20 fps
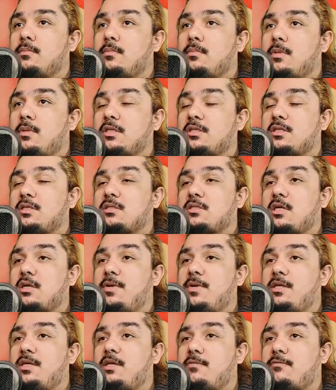This is going to
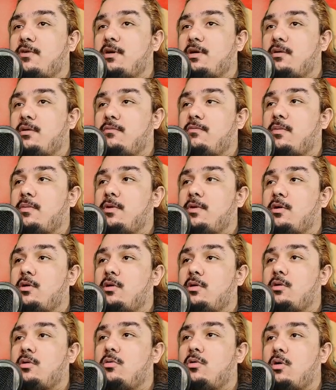be different from
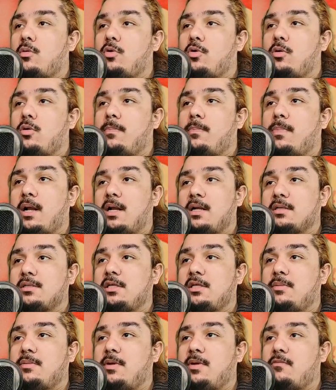your normal
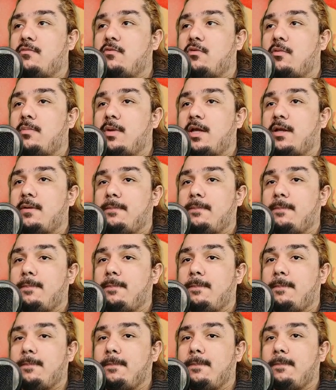policy debate format.
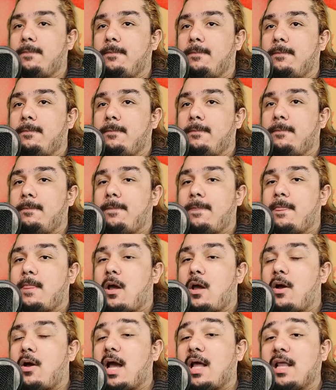
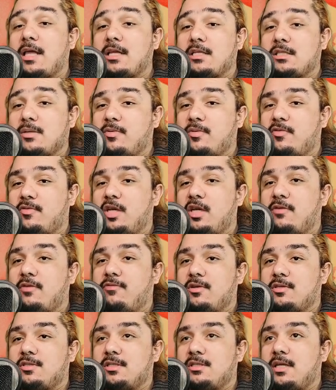I'll highlight some of the
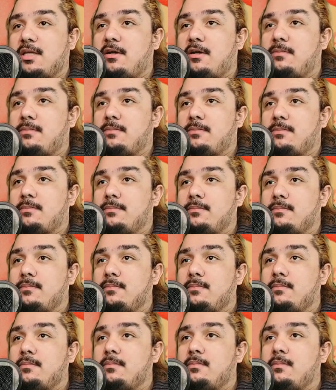differences now.
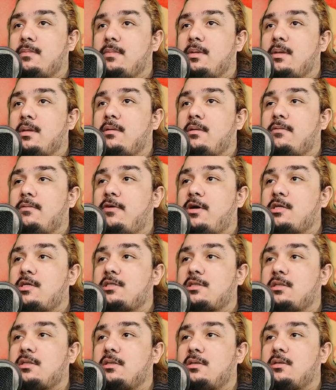
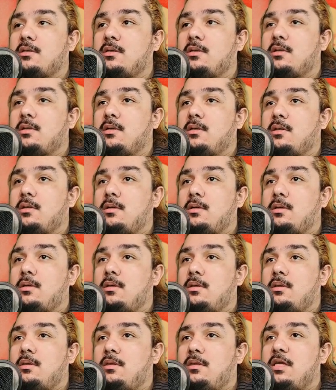First,
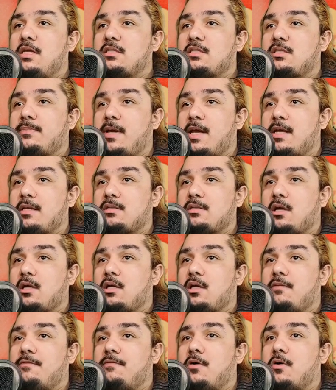these debates are
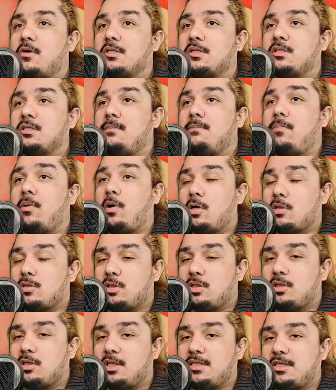going to focus on
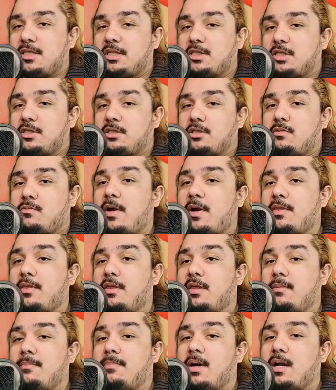personal decisions
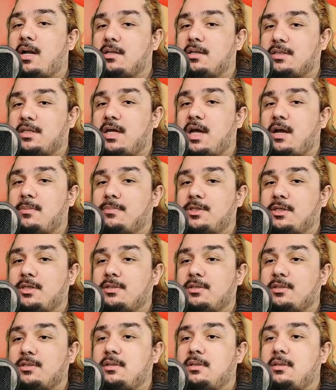rather than policy
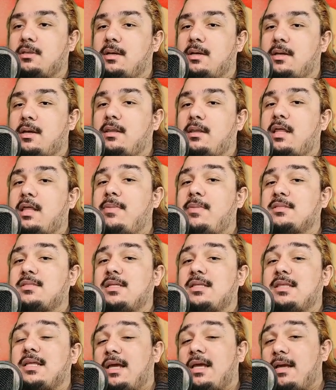options. That means
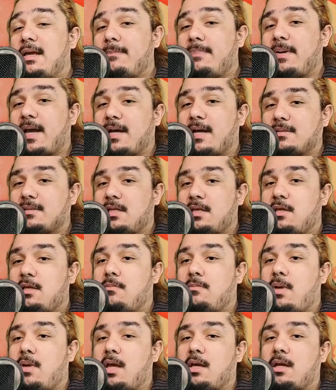that the impacts that you
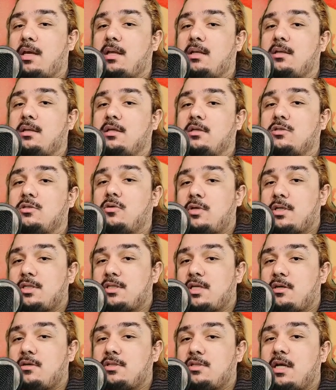make and the stories
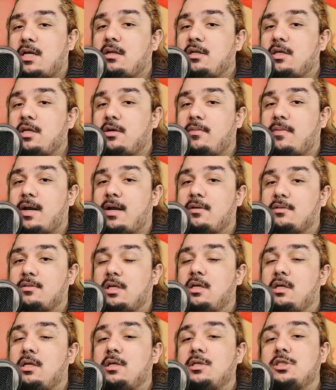that you tell in your rounds
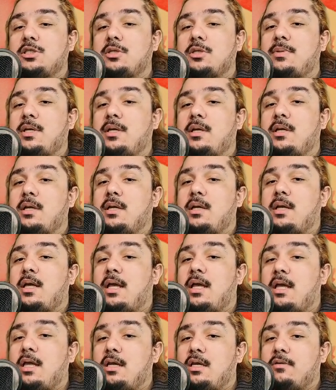should be
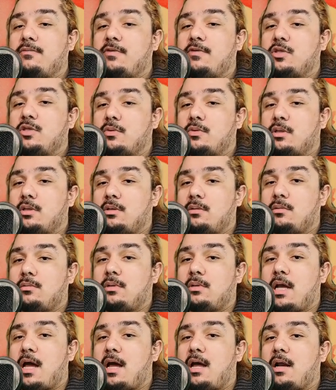individual,
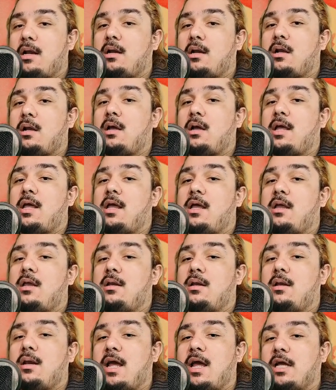not a
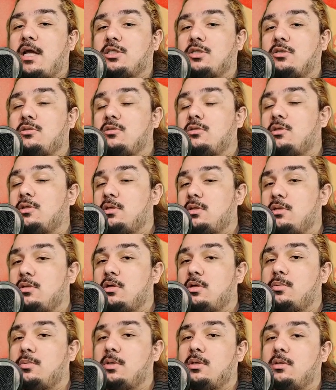national or
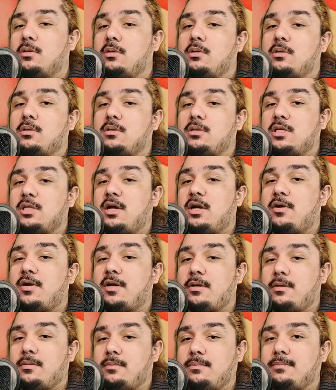global
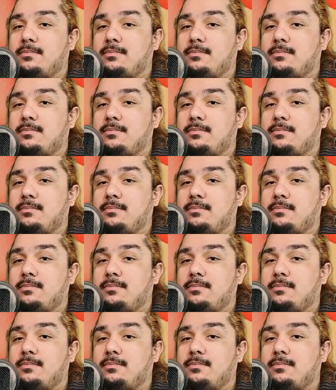scenario.